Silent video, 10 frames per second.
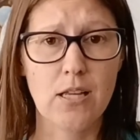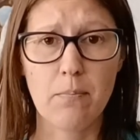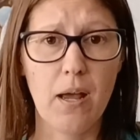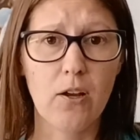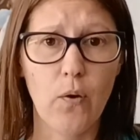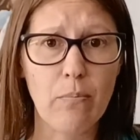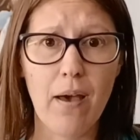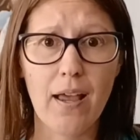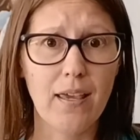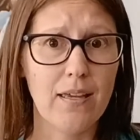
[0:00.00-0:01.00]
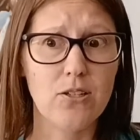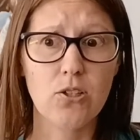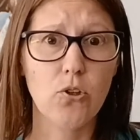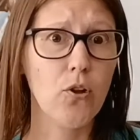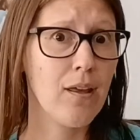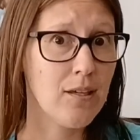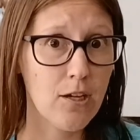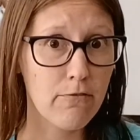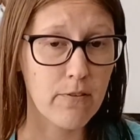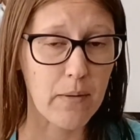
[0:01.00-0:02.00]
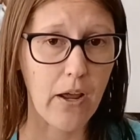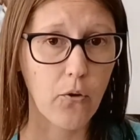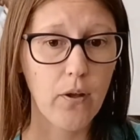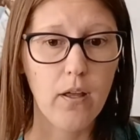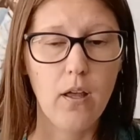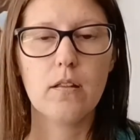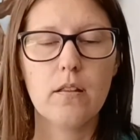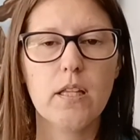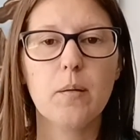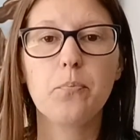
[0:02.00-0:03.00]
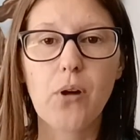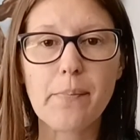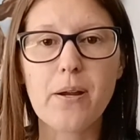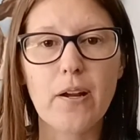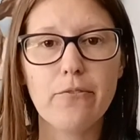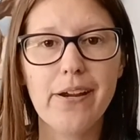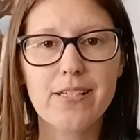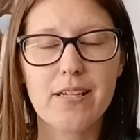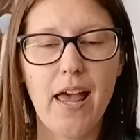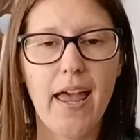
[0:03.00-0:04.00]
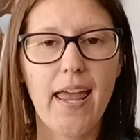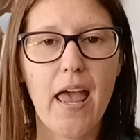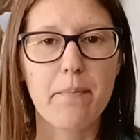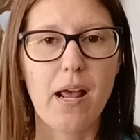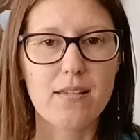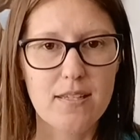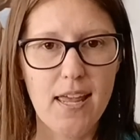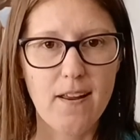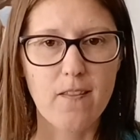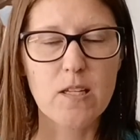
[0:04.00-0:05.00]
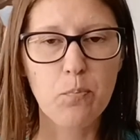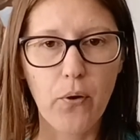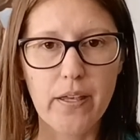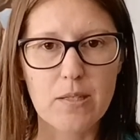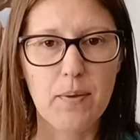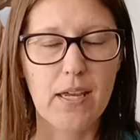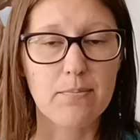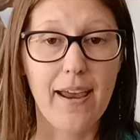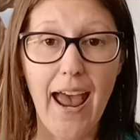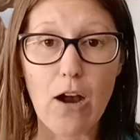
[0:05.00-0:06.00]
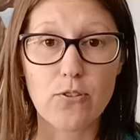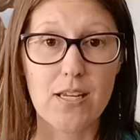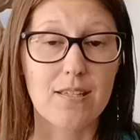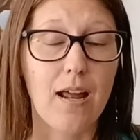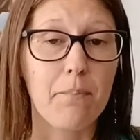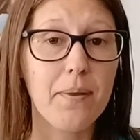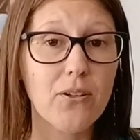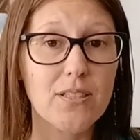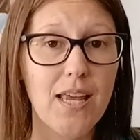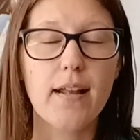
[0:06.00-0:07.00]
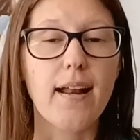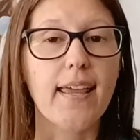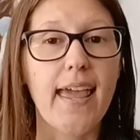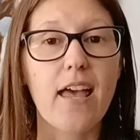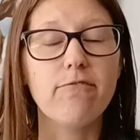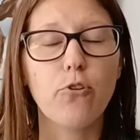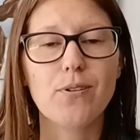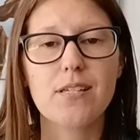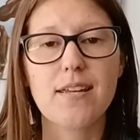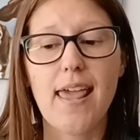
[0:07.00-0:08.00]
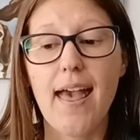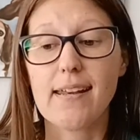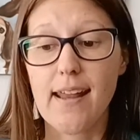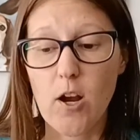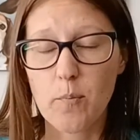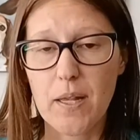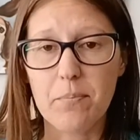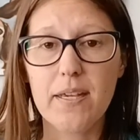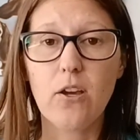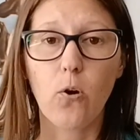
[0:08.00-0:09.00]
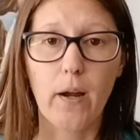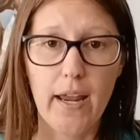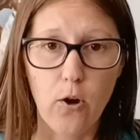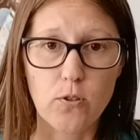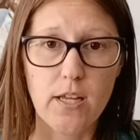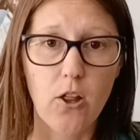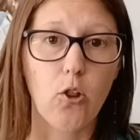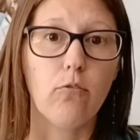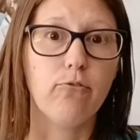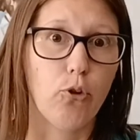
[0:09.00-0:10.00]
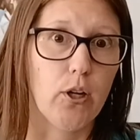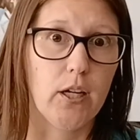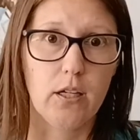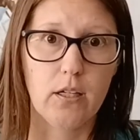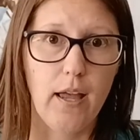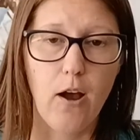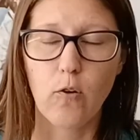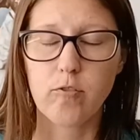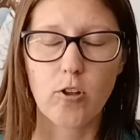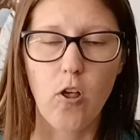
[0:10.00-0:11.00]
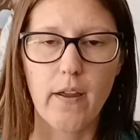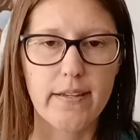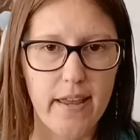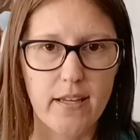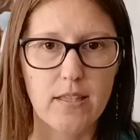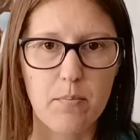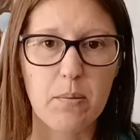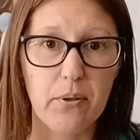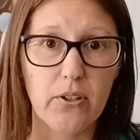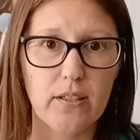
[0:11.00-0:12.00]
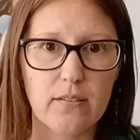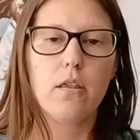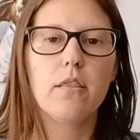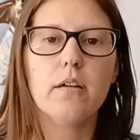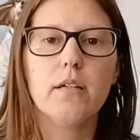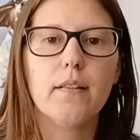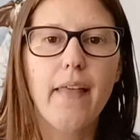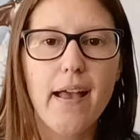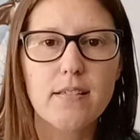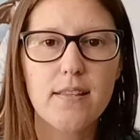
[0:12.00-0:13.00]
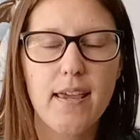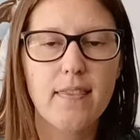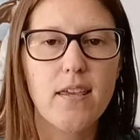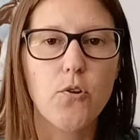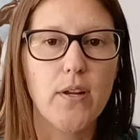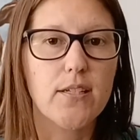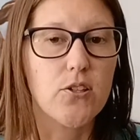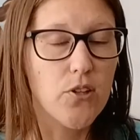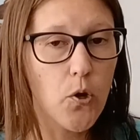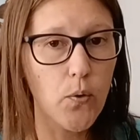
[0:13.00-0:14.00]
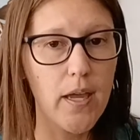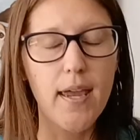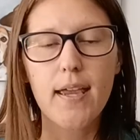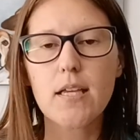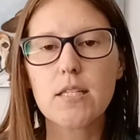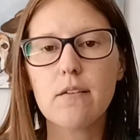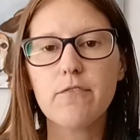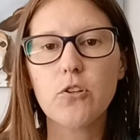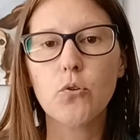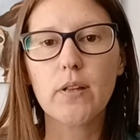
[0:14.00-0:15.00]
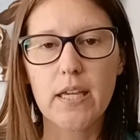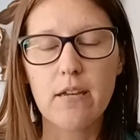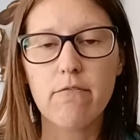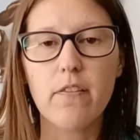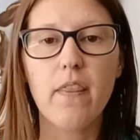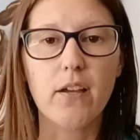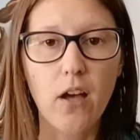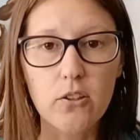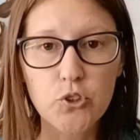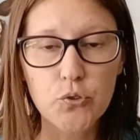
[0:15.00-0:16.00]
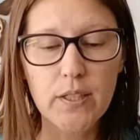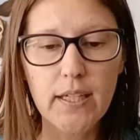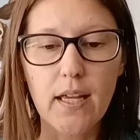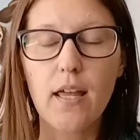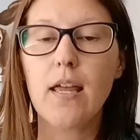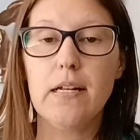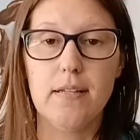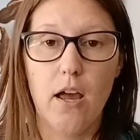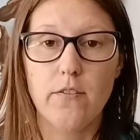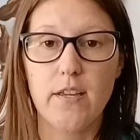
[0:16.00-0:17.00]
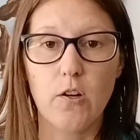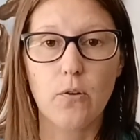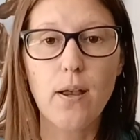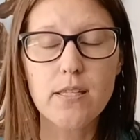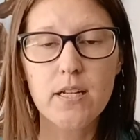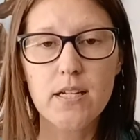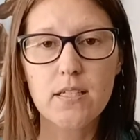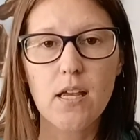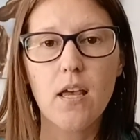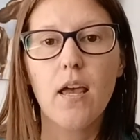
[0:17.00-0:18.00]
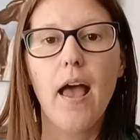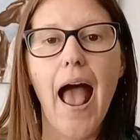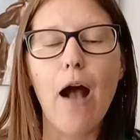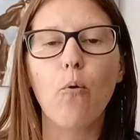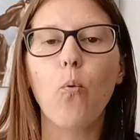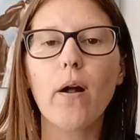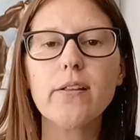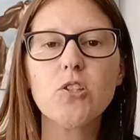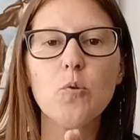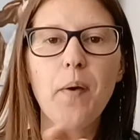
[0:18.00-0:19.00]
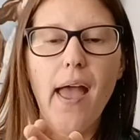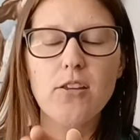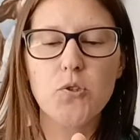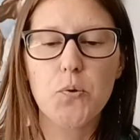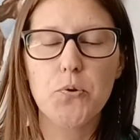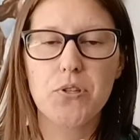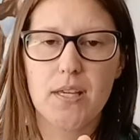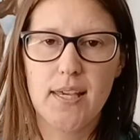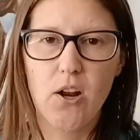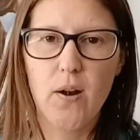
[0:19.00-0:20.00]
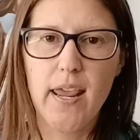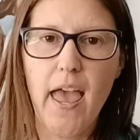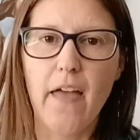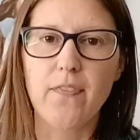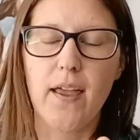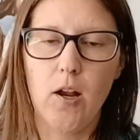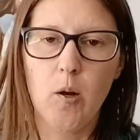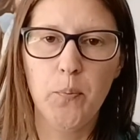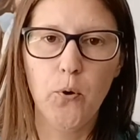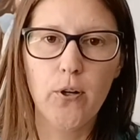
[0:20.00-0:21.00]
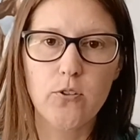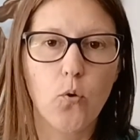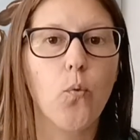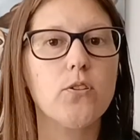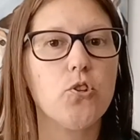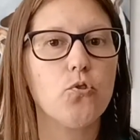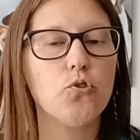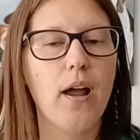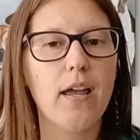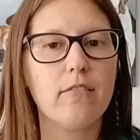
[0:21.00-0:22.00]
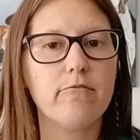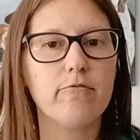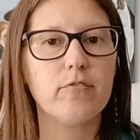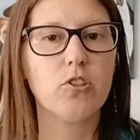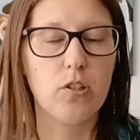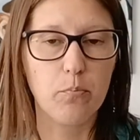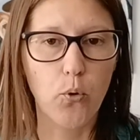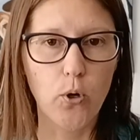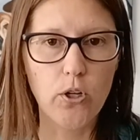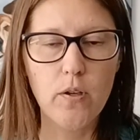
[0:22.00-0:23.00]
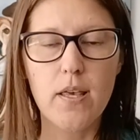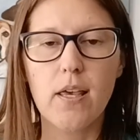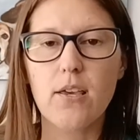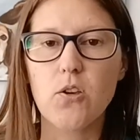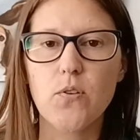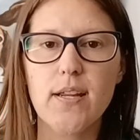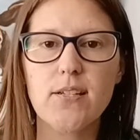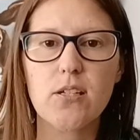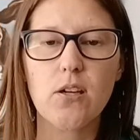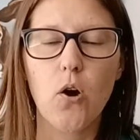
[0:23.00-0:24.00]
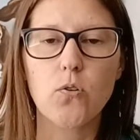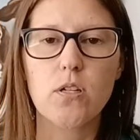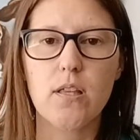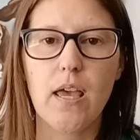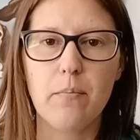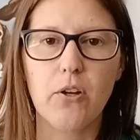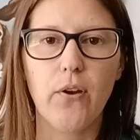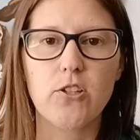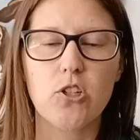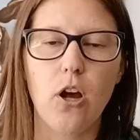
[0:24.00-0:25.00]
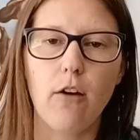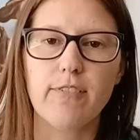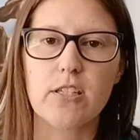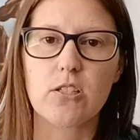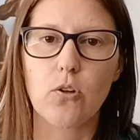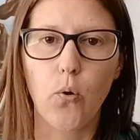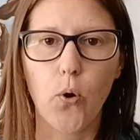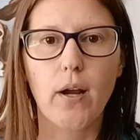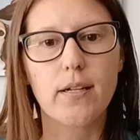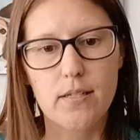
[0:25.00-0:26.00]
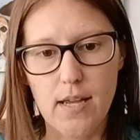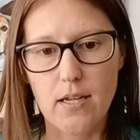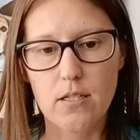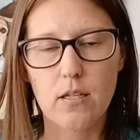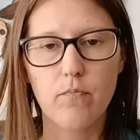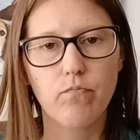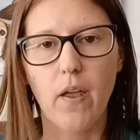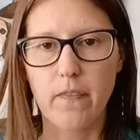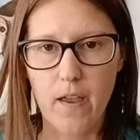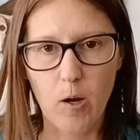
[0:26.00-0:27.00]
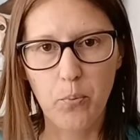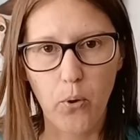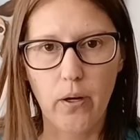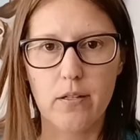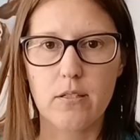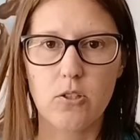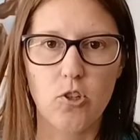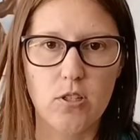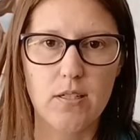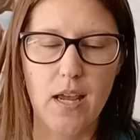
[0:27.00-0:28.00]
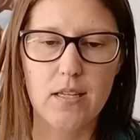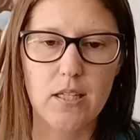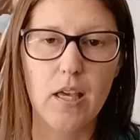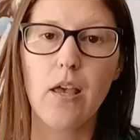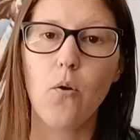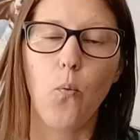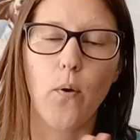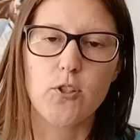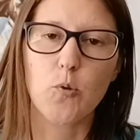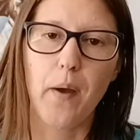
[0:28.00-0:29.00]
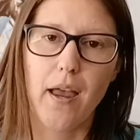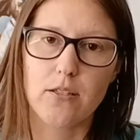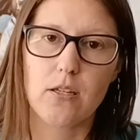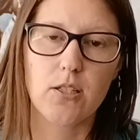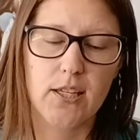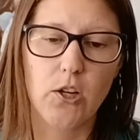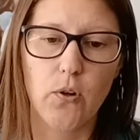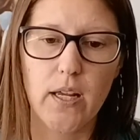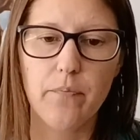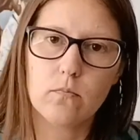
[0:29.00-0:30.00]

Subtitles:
I'm not going back until a year from now. The primary reason I am not staying at this point is because my house is not built, and I can't afford to stay at an Airbnb or a hotel for however long it takes them to build it. The last thing that you need to know is if you leave the country, now that you're a resident, once you pass through security at the airport or once you drive to the border, you need to go to the immigration office or desk. At the airport, it's just a desk once you pass security.